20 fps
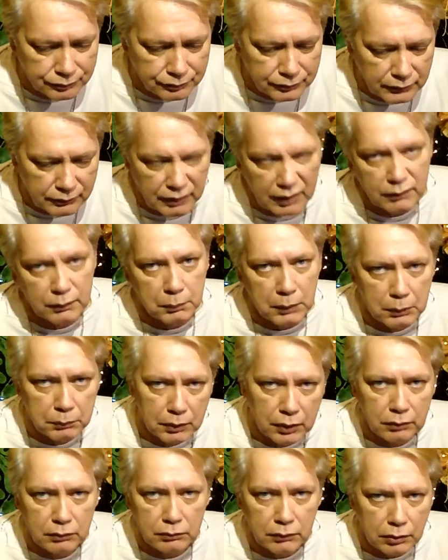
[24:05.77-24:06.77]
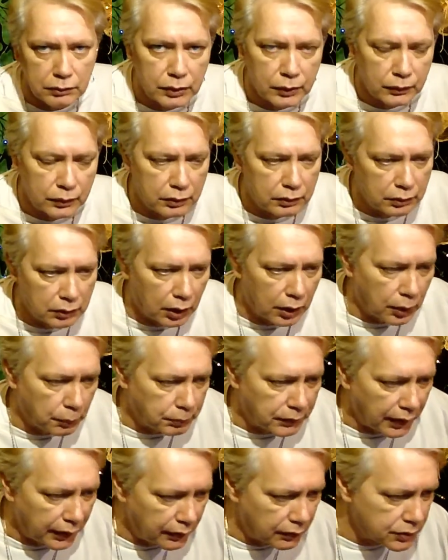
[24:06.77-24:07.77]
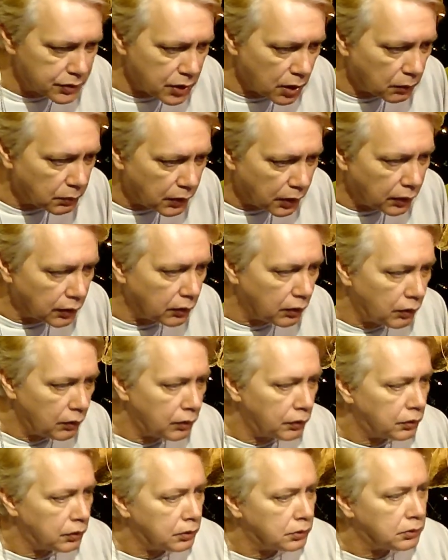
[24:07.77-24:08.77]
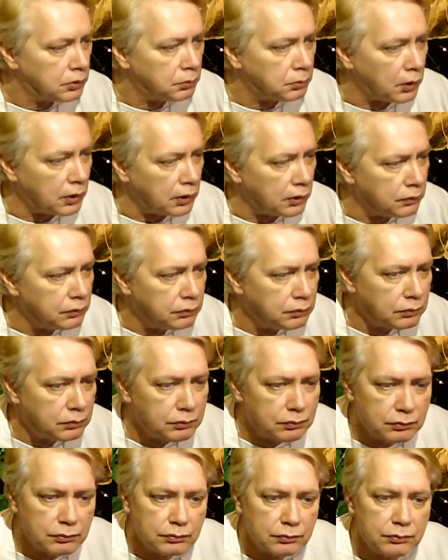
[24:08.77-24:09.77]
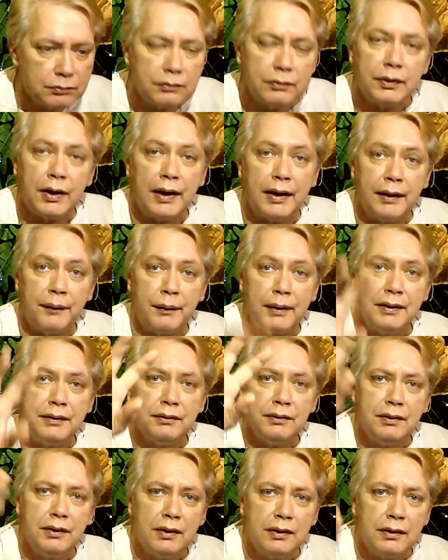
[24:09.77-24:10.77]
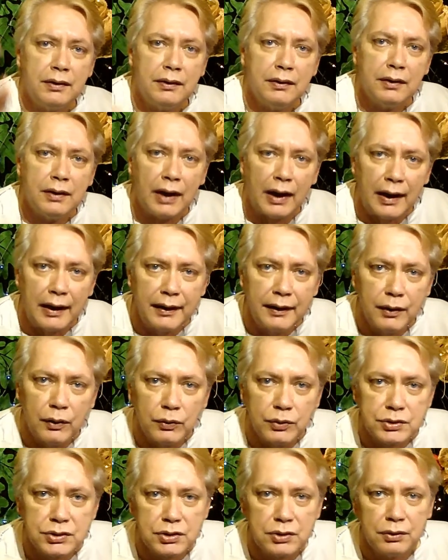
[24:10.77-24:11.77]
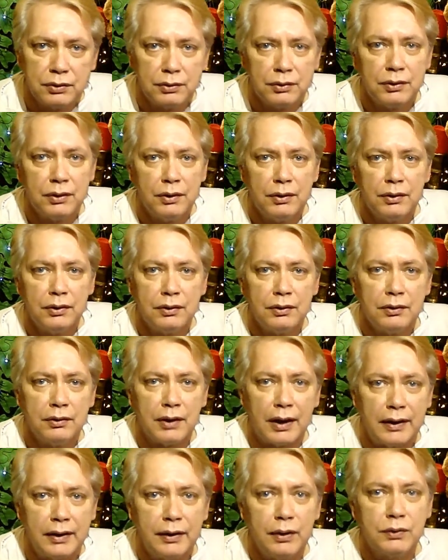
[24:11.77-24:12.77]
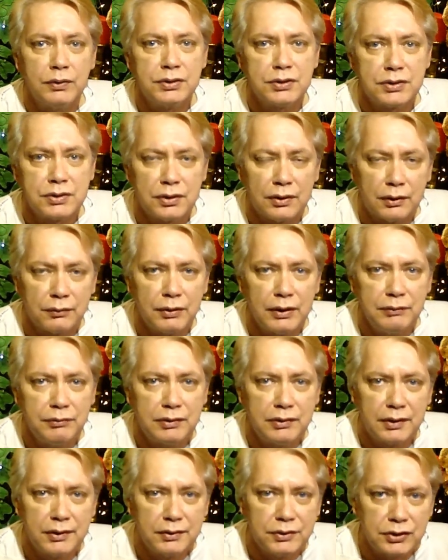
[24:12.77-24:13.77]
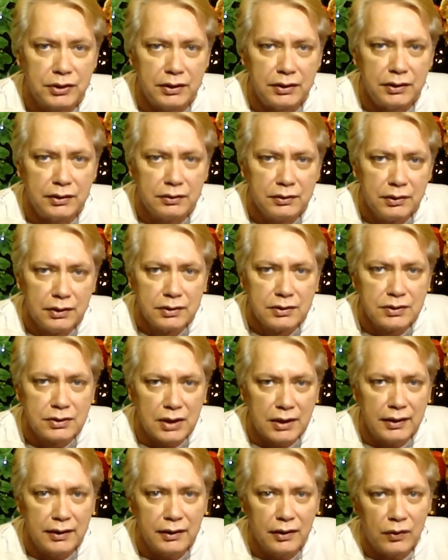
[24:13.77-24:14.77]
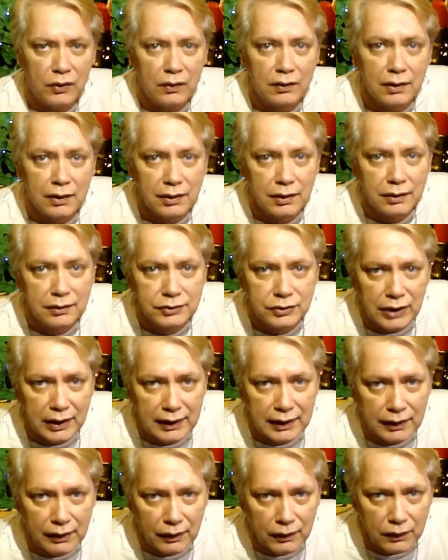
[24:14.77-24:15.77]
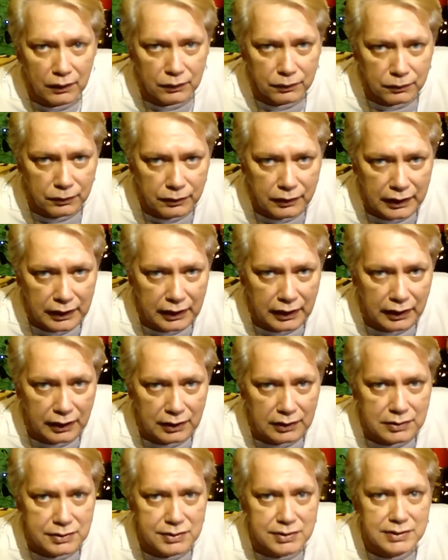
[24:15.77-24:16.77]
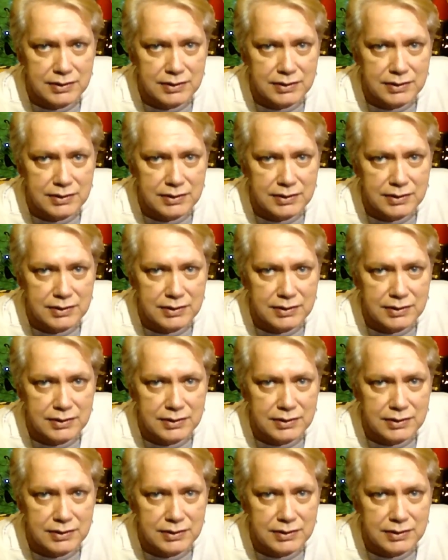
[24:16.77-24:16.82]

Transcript: if I remember, I'll do an update or something. But anyway, adios. Adios, arrivederci, sayonara, ciao. Reading is